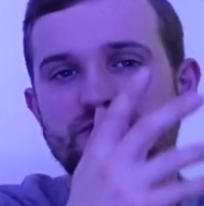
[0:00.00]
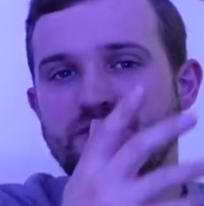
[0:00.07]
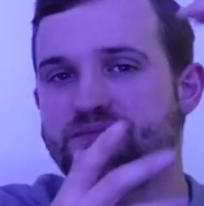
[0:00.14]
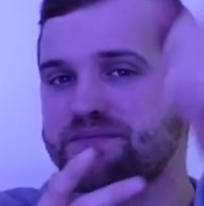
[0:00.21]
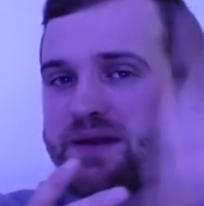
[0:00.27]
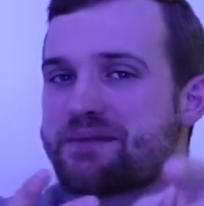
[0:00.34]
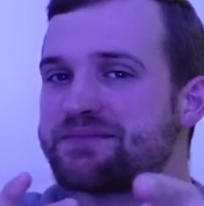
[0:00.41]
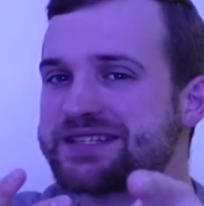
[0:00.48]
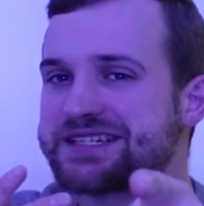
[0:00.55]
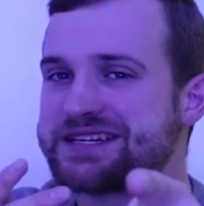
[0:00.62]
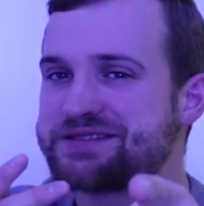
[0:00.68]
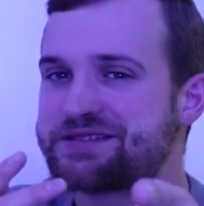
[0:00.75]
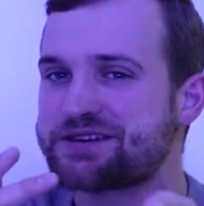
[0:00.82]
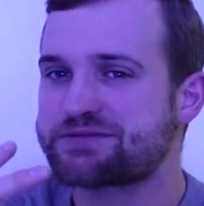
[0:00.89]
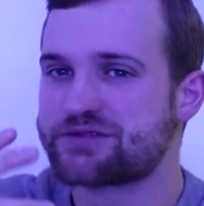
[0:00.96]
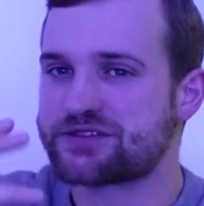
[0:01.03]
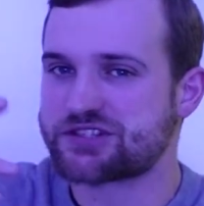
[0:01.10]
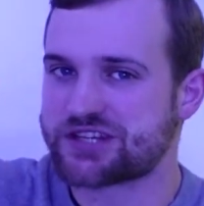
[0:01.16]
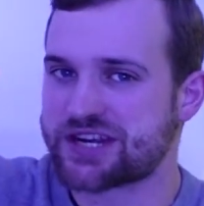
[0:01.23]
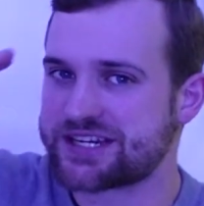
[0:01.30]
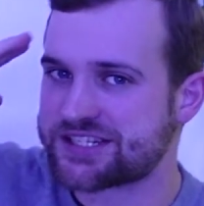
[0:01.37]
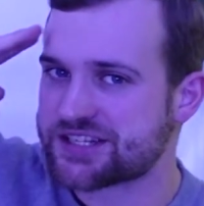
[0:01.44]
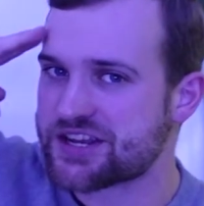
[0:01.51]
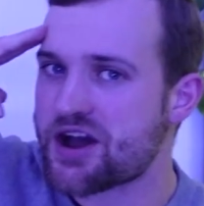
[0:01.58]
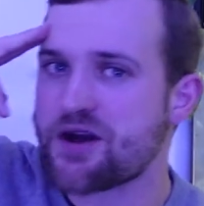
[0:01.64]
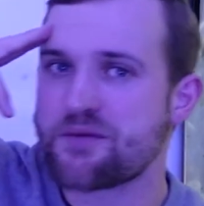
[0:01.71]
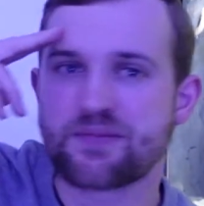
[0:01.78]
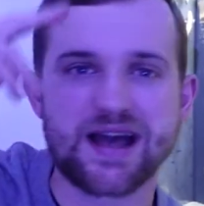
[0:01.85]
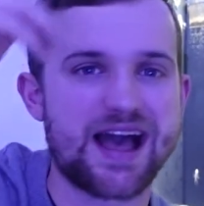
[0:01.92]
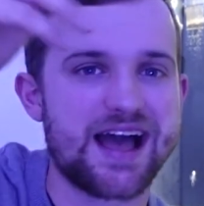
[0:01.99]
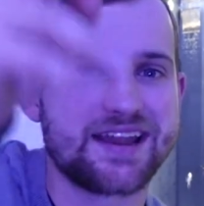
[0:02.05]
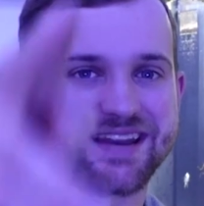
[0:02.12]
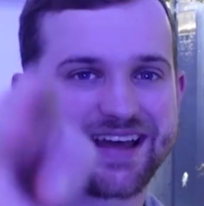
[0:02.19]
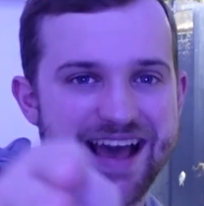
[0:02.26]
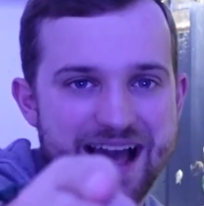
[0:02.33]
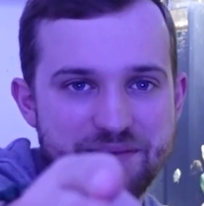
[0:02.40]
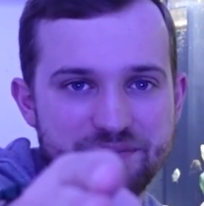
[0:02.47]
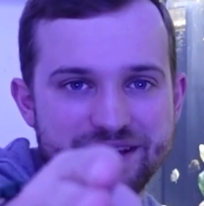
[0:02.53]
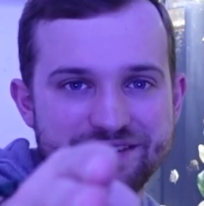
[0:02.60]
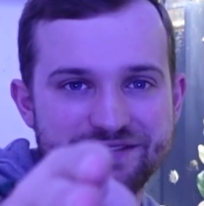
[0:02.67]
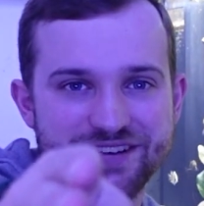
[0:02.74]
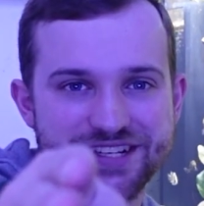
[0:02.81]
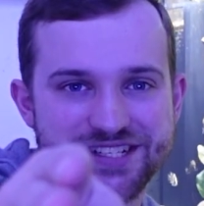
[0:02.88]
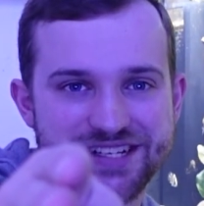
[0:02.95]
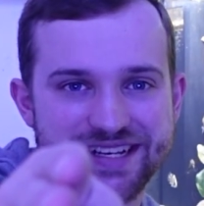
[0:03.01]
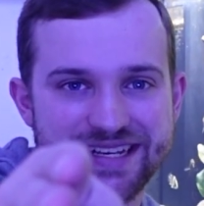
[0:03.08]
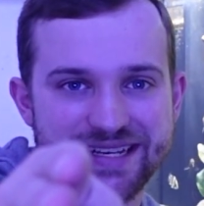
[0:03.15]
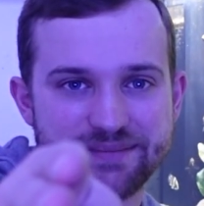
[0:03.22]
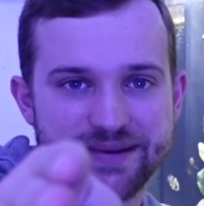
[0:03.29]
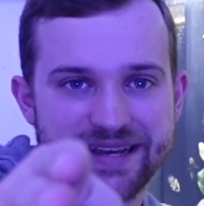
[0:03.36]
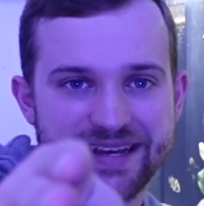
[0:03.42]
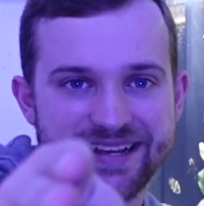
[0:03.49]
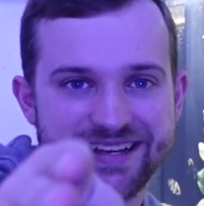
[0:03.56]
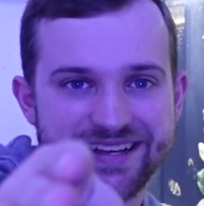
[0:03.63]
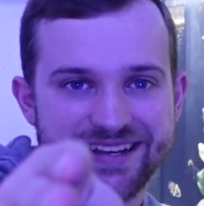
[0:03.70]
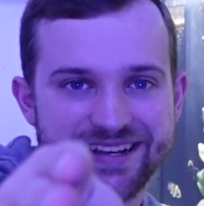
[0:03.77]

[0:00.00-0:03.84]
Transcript: Remember to keep those water changes up, and happy fish keeping.